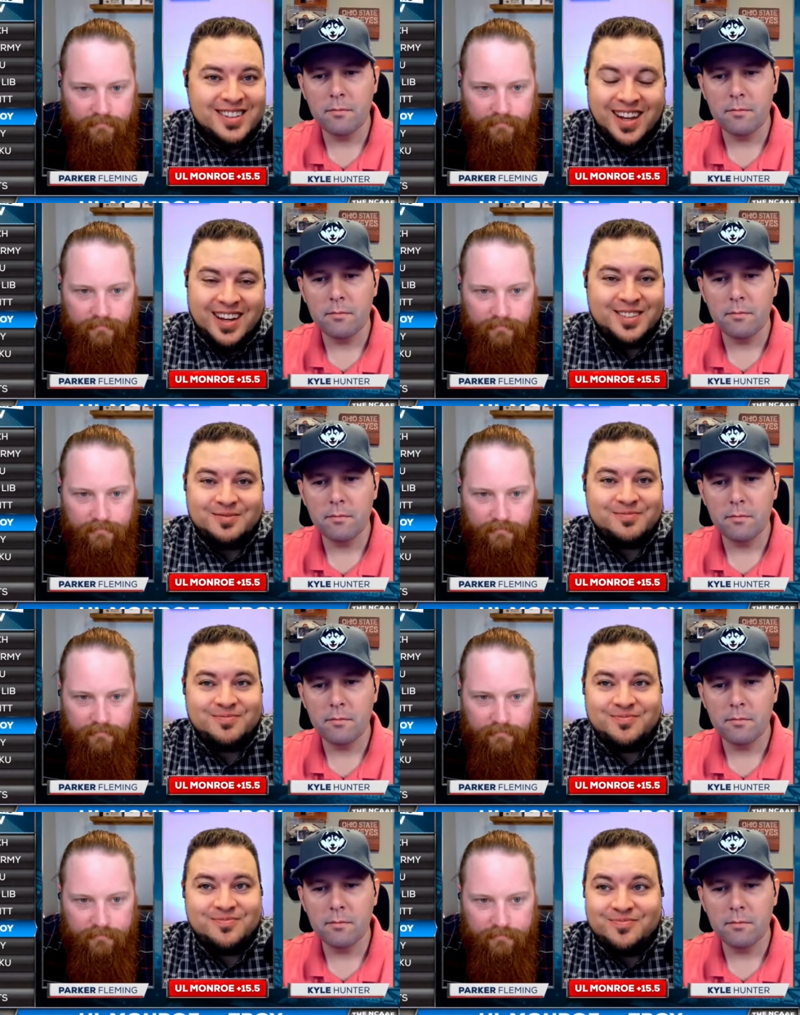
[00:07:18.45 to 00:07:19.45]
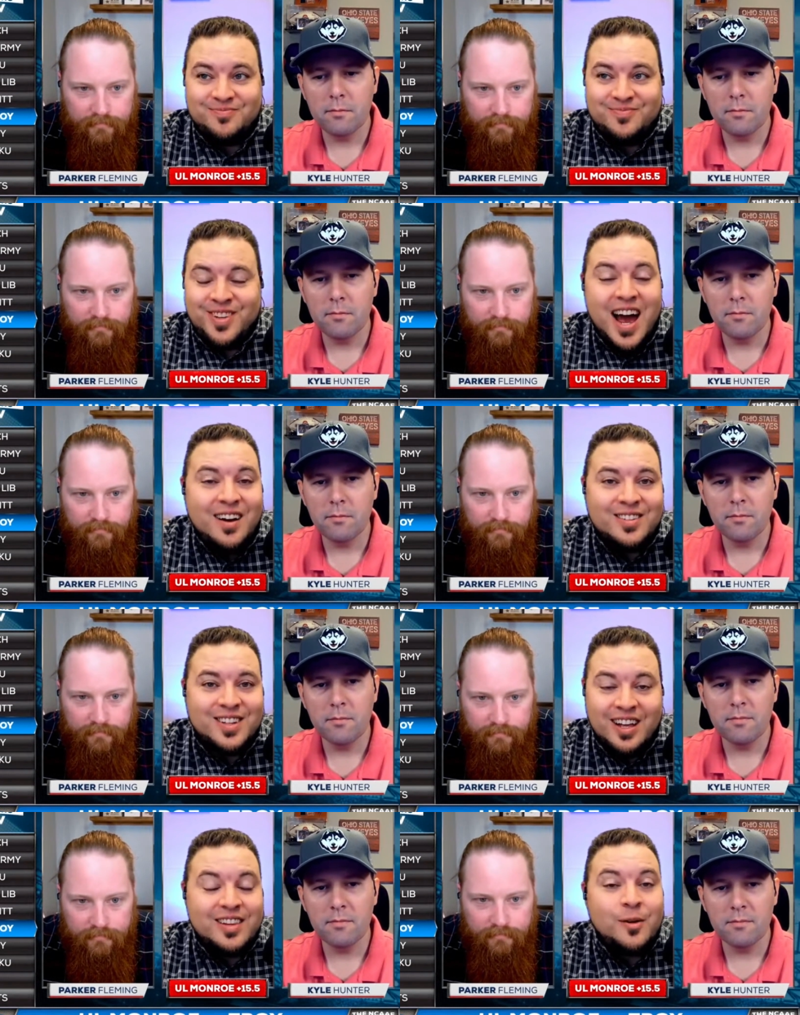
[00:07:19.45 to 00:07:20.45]
Speaker 1: Like, yeah,
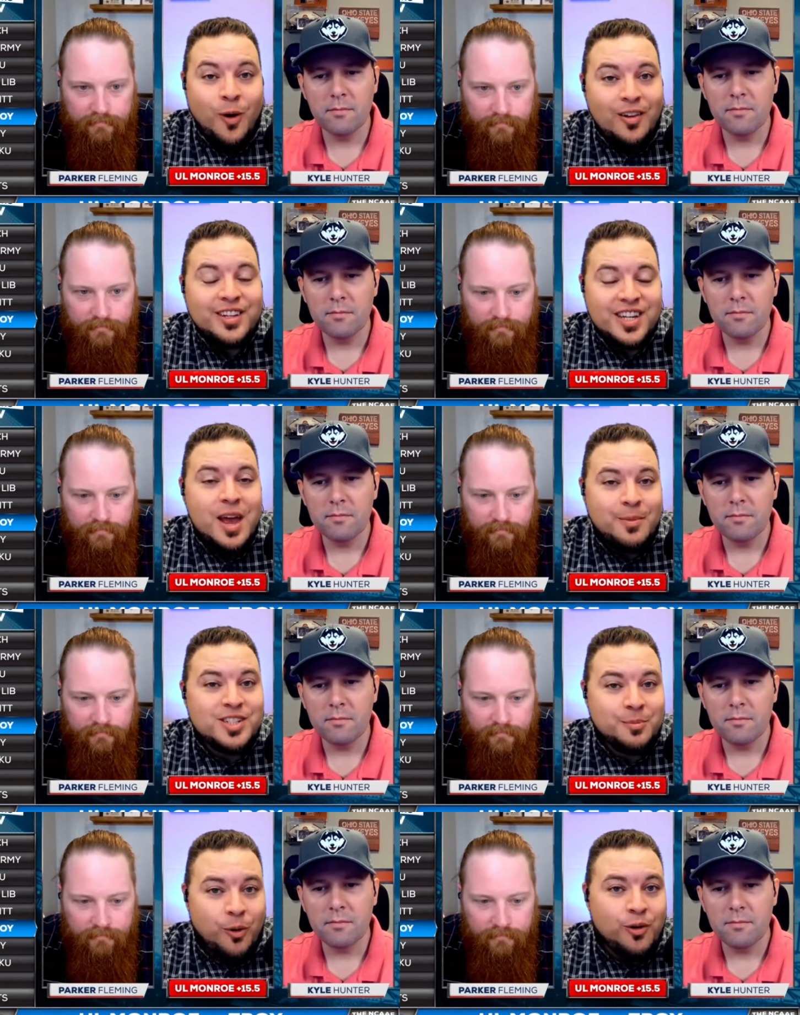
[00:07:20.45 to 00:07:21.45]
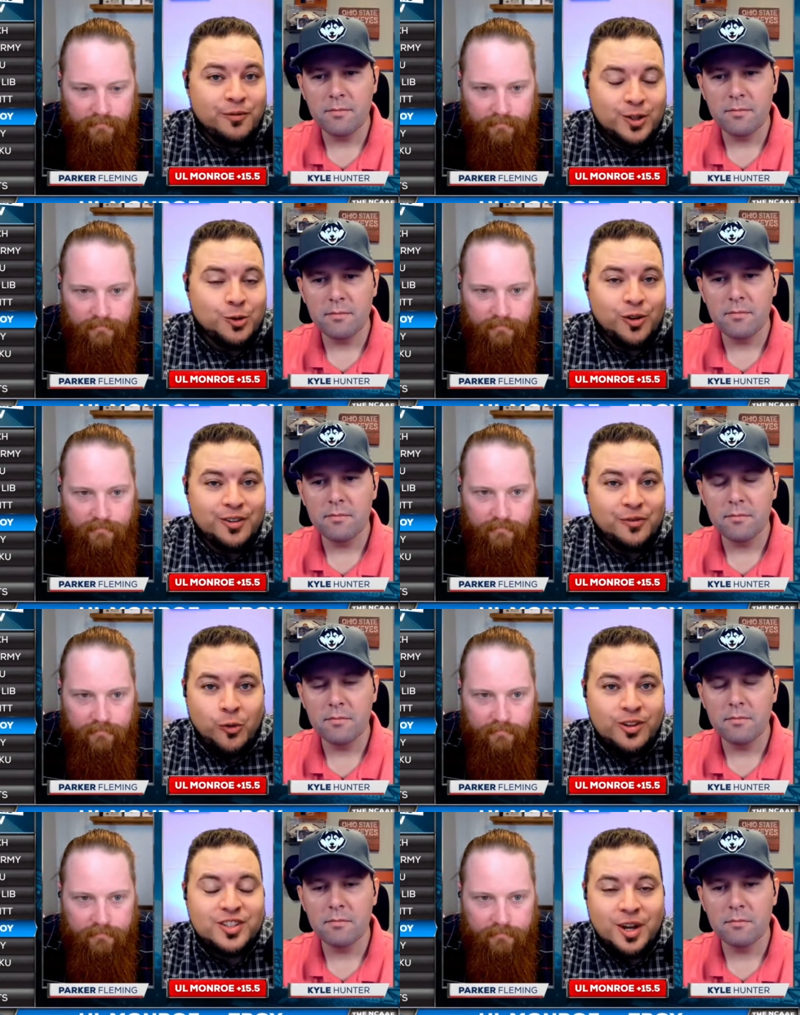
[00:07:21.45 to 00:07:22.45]
uh, uh, while this game is important for Troy
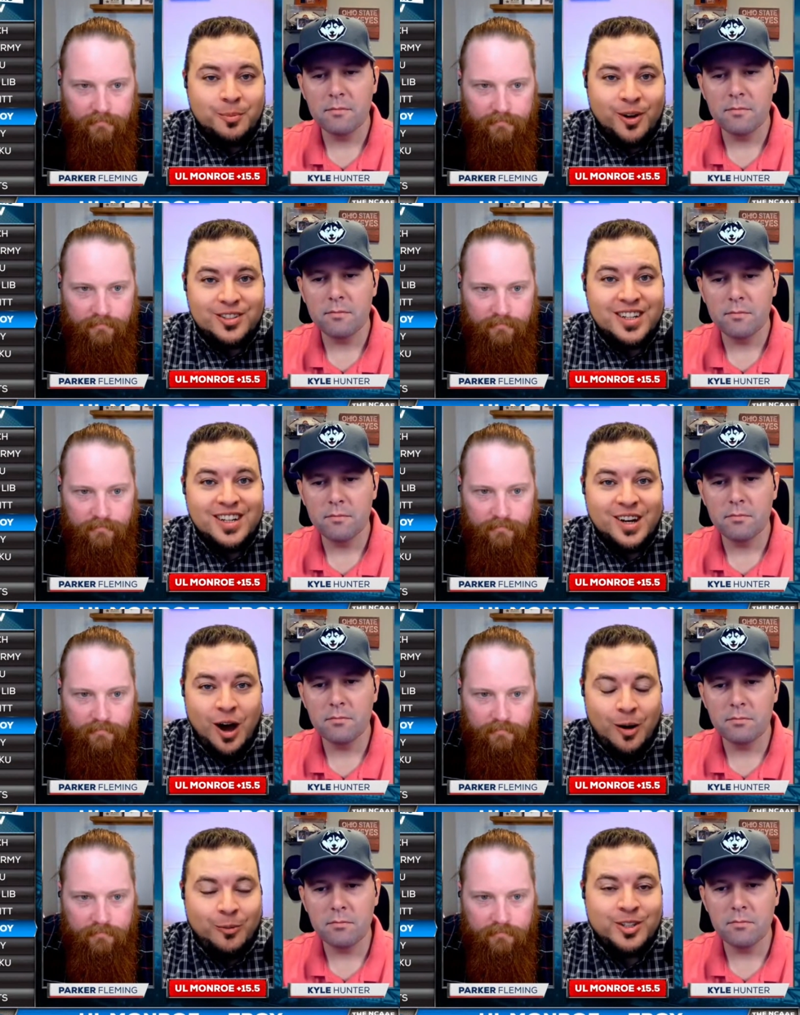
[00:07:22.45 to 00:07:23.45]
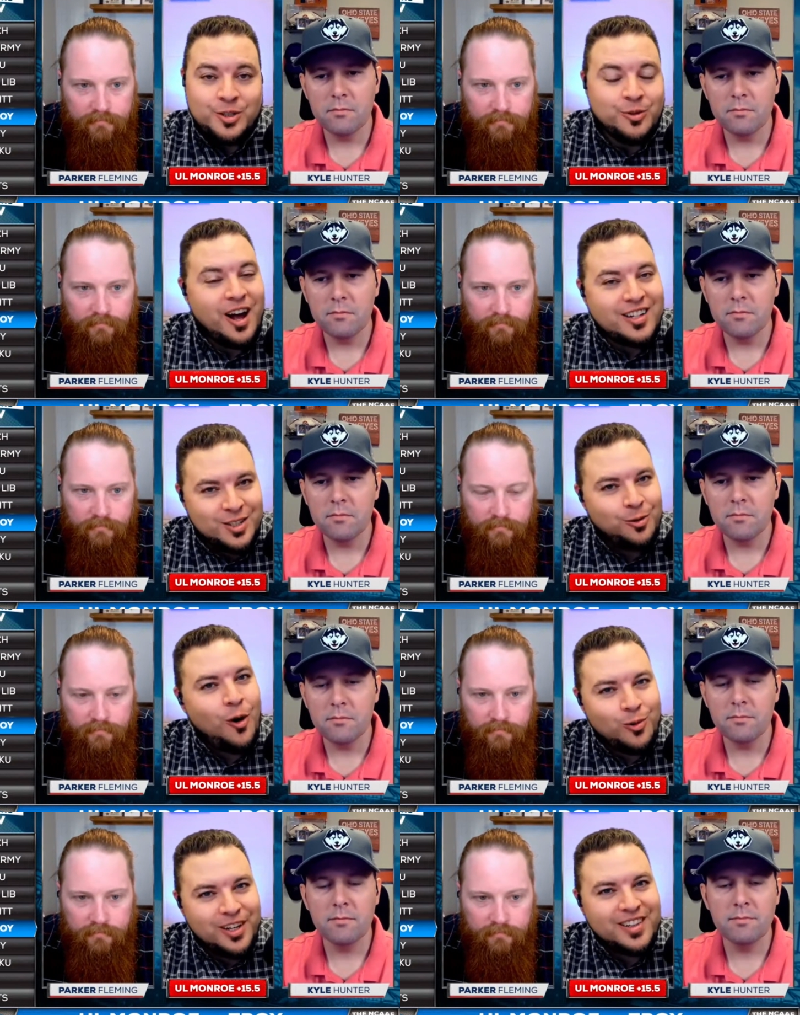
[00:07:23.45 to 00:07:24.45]
for the Sun Belt, uh, which you and I still
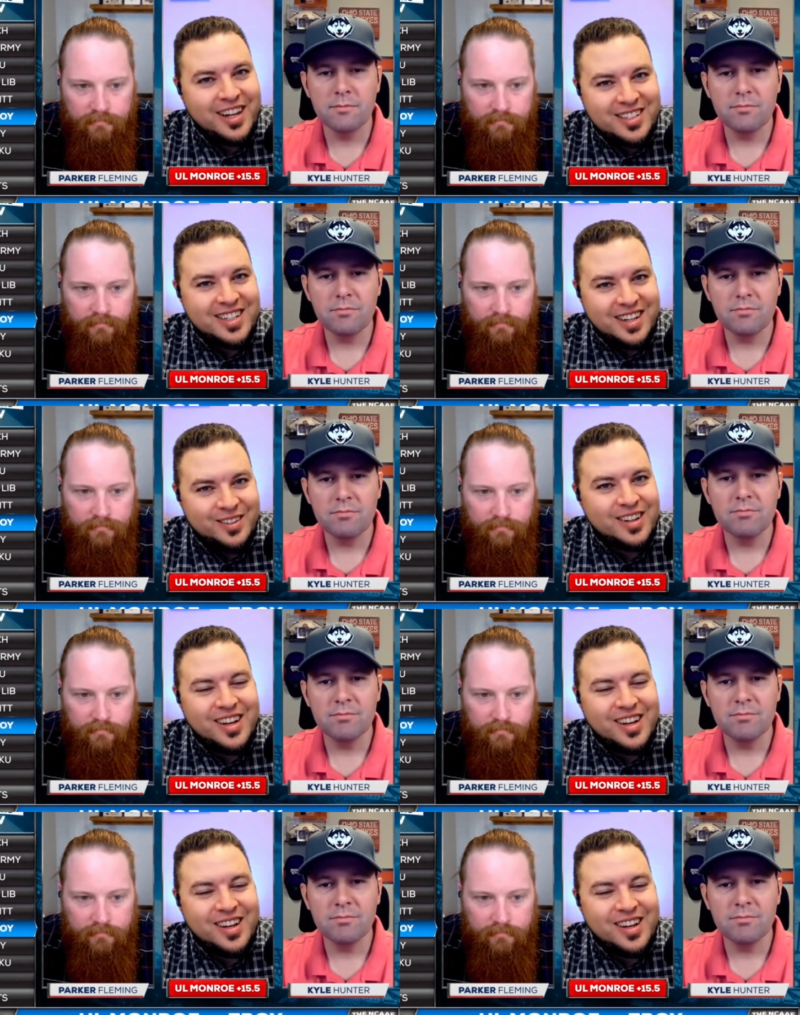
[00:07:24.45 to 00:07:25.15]
holding that ticket,